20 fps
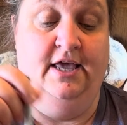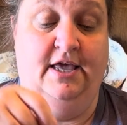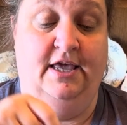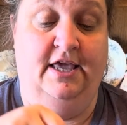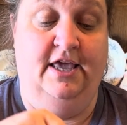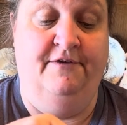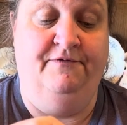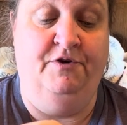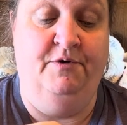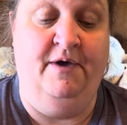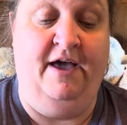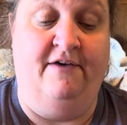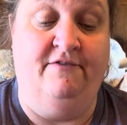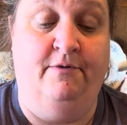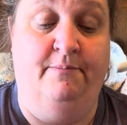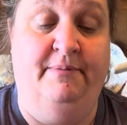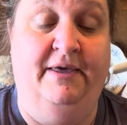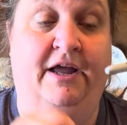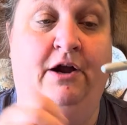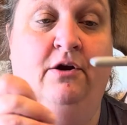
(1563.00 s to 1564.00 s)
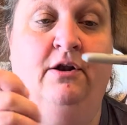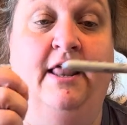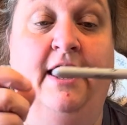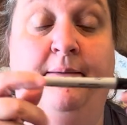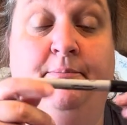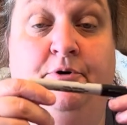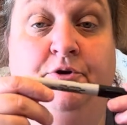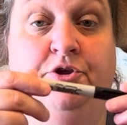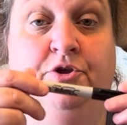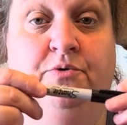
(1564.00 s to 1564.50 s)
If you have a bigger
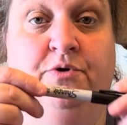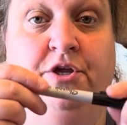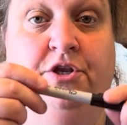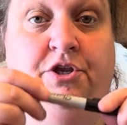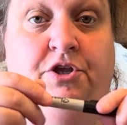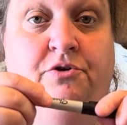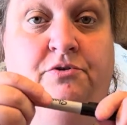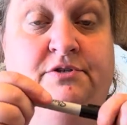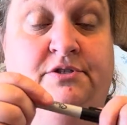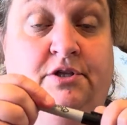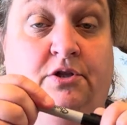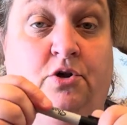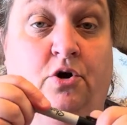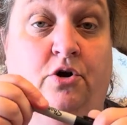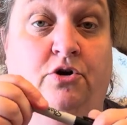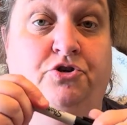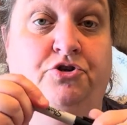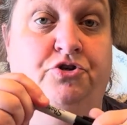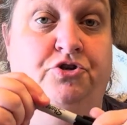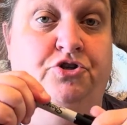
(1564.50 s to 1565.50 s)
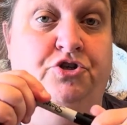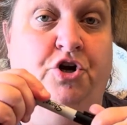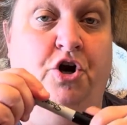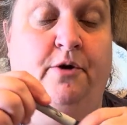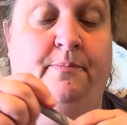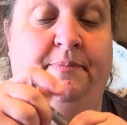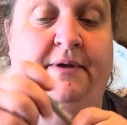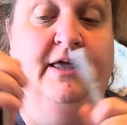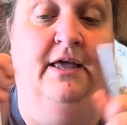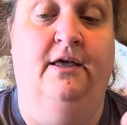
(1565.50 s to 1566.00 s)
label, you can use the larger
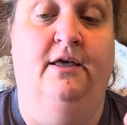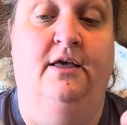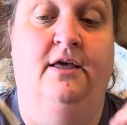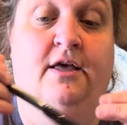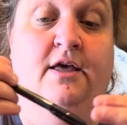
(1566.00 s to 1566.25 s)
Sharpie,